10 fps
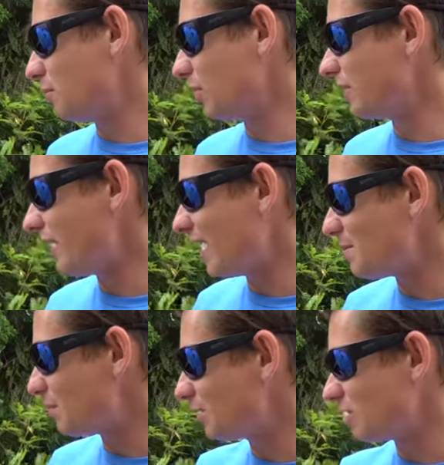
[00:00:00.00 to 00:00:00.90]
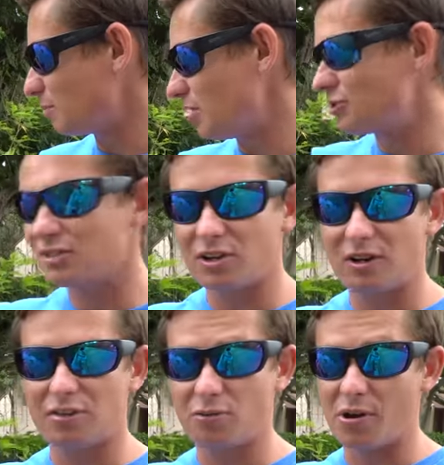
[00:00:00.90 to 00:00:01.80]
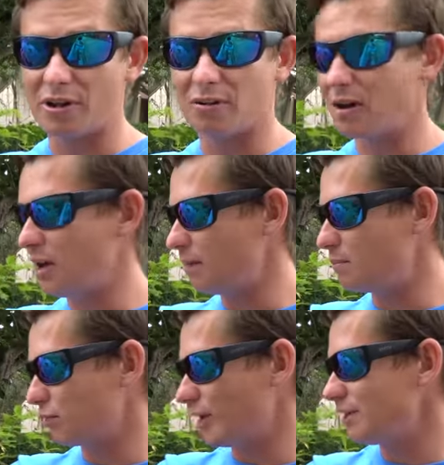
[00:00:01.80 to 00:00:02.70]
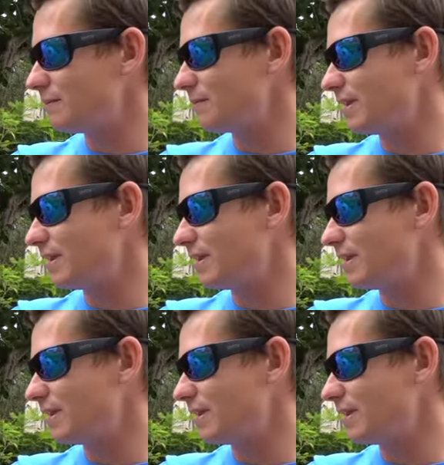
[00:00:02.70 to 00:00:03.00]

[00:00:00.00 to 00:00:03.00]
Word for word: Rick and I came up to this bridge and started throwing uh, bread in.